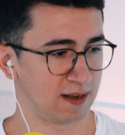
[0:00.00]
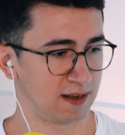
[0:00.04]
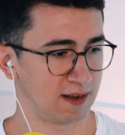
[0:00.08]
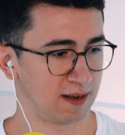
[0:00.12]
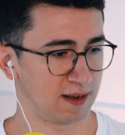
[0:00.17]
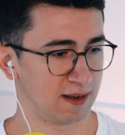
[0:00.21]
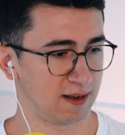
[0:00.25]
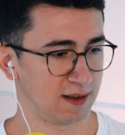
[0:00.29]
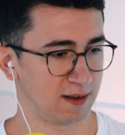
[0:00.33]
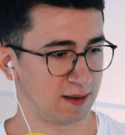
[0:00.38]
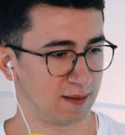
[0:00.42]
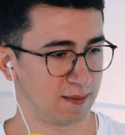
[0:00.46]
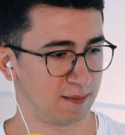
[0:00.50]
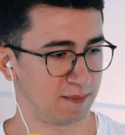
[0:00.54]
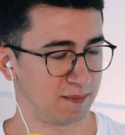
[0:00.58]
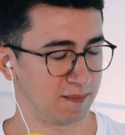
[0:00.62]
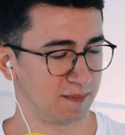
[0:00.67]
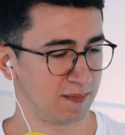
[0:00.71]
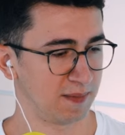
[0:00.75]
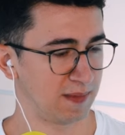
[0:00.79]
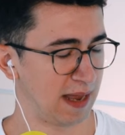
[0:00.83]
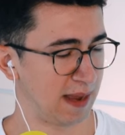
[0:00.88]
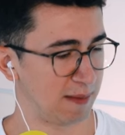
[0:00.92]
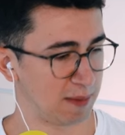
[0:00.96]
I
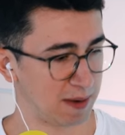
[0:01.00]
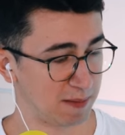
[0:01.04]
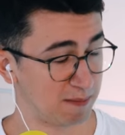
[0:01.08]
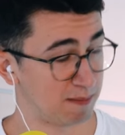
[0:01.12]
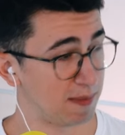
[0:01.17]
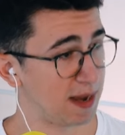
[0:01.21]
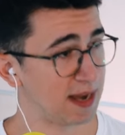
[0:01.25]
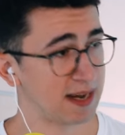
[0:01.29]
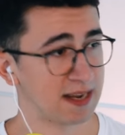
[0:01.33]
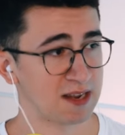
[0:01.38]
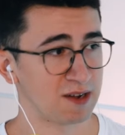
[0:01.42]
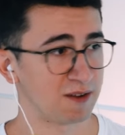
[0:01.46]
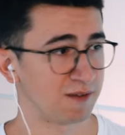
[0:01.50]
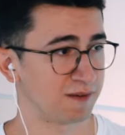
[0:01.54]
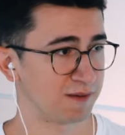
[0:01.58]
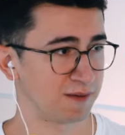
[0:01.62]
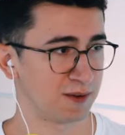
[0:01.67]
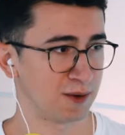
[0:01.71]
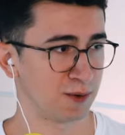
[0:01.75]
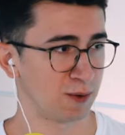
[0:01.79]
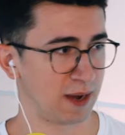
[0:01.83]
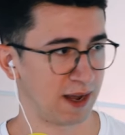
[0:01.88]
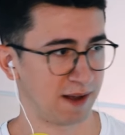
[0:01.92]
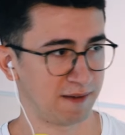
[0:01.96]
mean, many
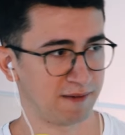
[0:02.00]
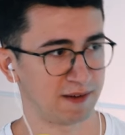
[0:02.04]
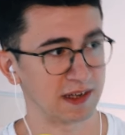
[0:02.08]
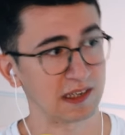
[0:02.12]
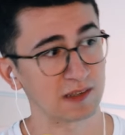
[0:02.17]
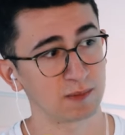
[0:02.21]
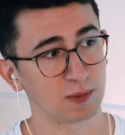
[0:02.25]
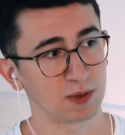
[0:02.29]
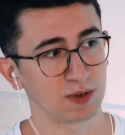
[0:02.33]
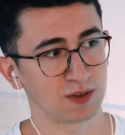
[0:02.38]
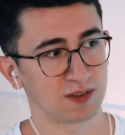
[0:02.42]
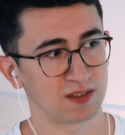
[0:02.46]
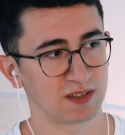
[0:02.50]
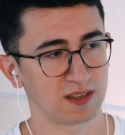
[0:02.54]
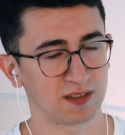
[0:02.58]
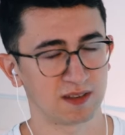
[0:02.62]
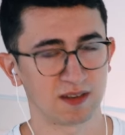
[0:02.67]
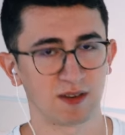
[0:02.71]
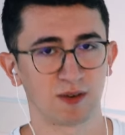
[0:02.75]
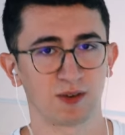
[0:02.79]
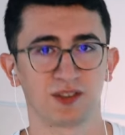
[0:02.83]
of you have experienced it